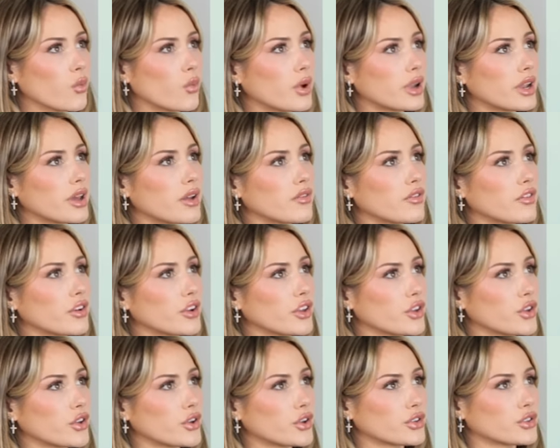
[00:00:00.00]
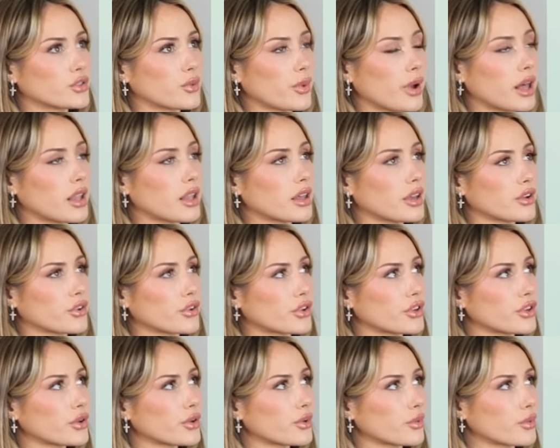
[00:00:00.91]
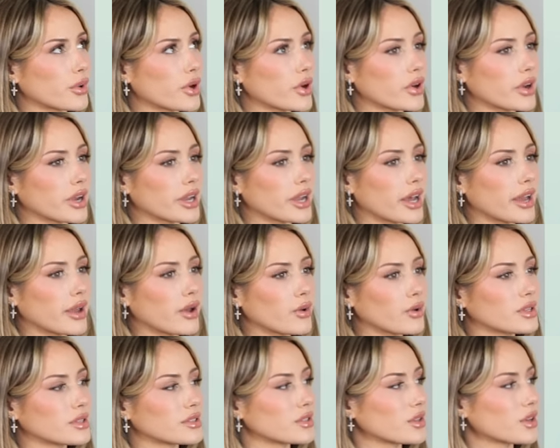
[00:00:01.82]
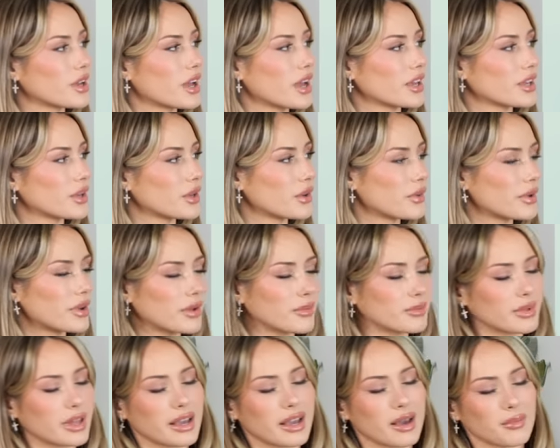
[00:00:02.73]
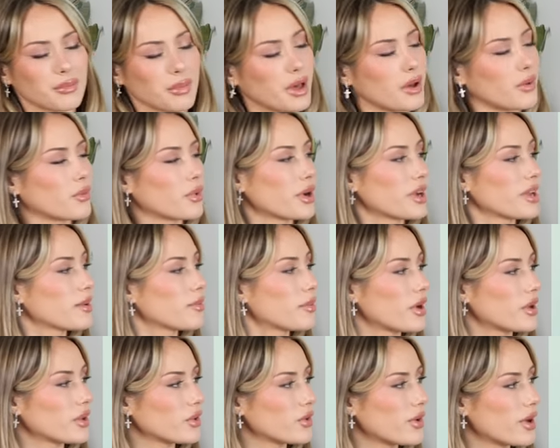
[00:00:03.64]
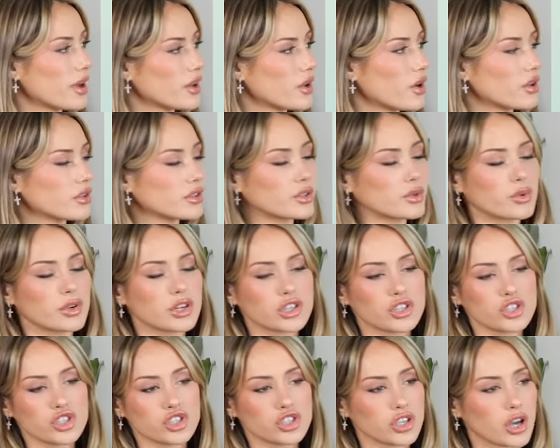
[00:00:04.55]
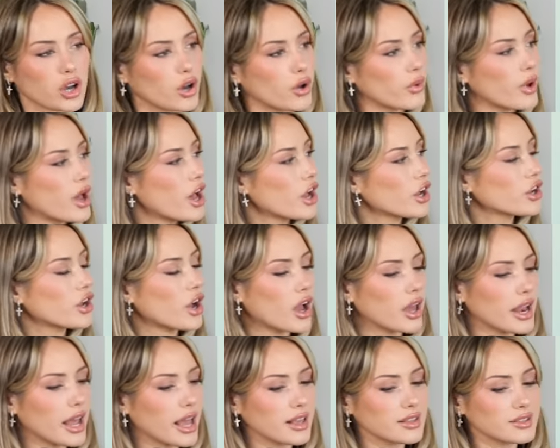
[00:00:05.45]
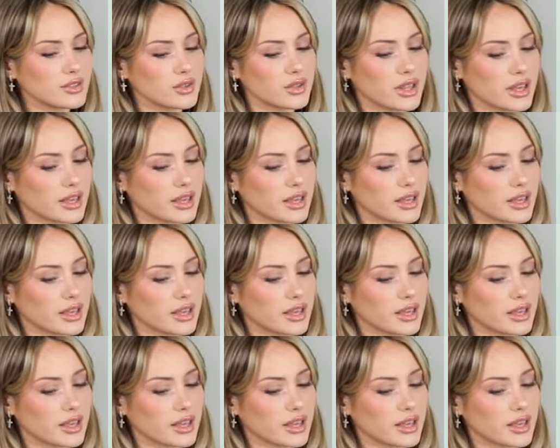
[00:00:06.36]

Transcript: whenever you're dwelling or you're worried, I always look at you and I'm like, I'm not worried about you at all. You are so, God has you